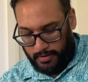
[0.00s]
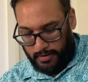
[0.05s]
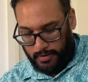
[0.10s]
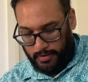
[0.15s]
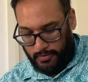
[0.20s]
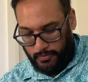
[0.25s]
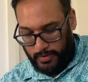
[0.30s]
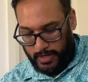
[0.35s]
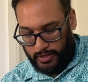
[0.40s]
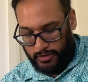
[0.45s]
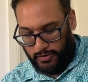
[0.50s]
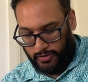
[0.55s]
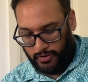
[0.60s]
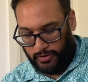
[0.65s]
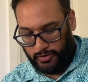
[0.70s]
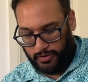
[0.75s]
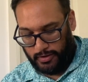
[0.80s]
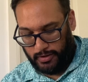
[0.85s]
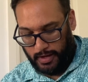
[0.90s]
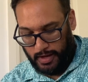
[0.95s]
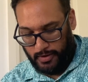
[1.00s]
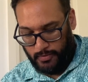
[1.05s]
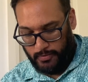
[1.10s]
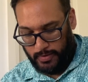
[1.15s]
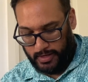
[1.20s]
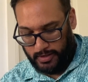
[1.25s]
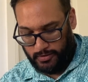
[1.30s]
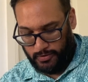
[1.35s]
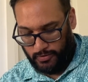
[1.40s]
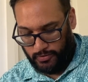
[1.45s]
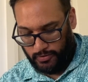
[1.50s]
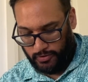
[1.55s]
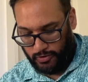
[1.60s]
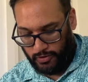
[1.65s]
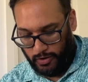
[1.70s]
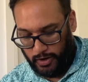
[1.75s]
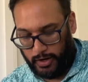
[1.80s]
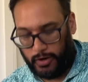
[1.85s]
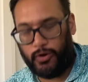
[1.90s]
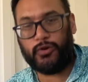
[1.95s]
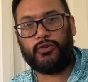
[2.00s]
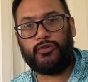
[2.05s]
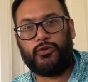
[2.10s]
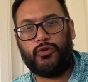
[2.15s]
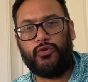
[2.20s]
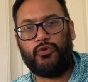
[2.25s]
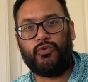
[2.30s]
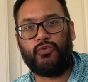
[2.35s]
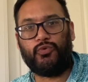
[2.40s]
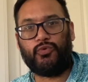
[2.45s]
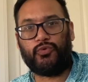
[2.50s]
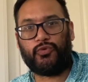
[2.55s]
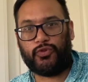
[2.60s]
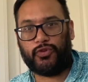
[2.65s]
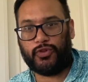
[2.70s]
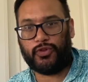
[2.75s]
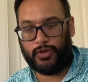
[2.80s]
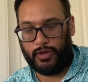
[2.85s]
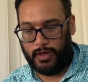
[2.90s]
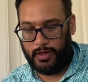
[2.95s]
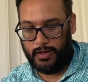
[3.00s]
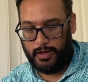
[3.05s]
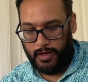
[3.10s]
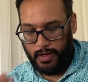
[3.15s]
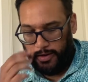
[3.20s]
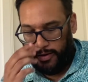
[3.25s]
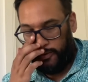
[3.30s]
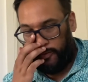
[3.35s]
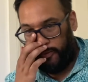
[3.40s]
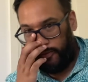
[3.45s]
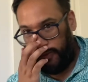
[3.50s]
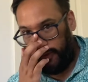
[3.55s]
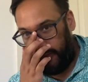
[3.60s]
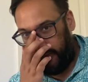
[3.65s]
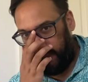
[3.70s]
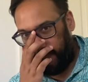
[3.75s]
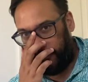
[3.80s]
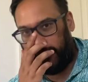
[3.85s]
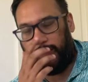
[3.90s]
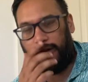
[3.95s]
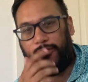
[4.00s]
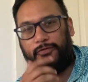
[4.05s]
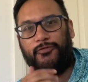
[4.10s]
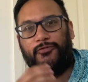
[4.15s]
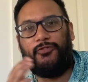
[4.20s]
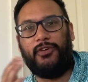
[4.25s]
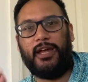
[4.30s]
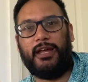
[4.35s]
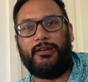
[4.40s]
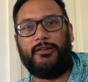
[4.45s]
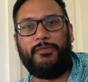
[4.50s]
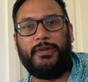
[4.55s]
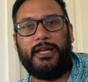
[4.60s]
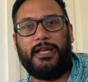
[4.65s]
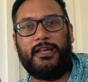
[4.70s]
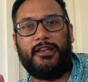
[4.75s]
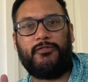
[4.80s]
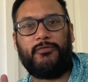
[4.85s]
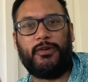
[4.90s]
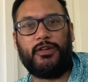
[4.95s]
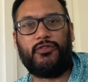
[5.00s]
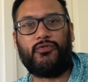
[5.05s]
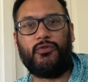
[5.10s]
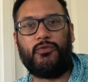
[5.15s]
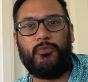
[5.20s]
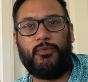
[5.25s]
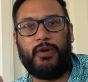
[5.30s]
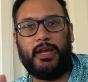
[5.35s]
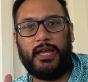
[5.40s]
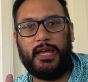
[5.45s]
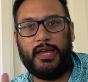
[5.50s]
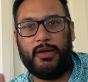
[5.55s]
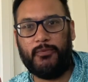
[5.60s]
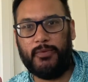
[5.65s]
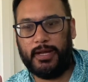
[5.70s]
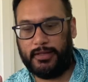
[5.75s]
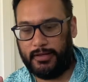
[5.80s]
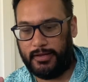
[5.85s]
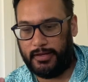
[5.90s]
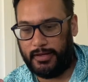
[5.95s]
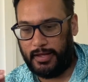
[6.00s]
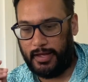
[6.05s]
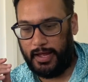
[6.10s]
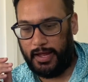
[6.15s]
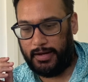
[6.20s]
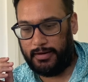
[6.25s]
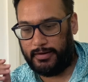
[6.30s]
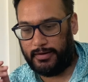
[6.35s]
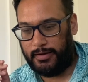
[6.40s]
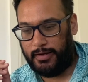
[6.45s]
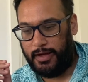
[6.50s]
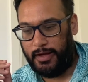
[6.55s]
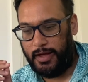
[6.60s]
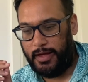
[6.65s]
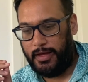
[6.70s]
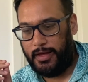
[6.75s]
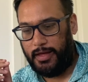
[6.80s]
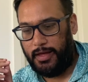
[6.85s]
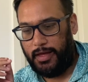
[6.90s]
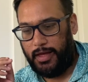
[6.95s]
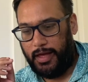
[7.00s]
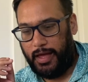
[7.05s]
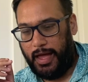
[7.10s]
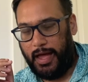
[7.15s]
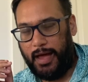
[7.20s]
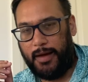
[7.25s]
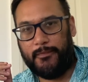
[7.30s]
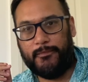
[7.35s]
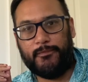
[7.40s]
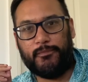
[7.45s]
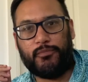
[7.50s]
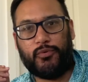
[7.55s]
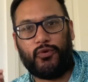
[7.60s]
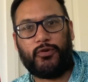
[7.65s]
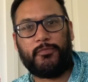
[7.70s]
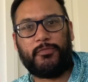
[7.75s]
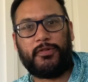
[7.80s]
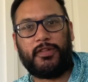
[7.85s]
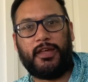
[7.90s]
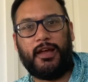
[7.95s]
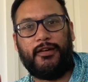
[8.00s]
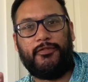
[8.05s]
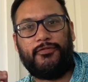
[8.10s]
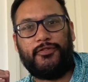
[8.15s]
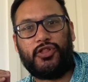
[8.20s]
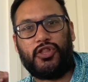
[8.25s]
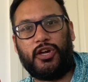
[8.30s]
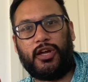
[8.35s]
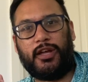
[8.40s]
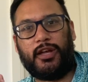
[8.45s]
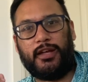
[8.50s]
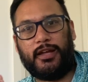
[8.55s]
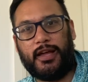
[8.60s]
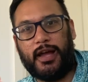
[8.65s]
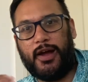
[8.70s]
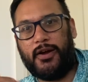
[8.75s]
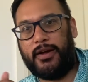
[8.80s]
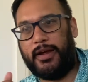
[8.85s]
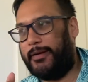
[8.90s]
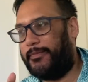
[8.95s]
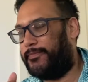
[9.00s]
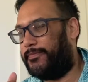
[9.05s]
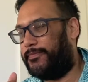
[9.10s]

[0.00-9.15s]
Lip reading: went to Saigon Noodles, a Vietnamese restaurant, where he went and bought himself a chicken curry.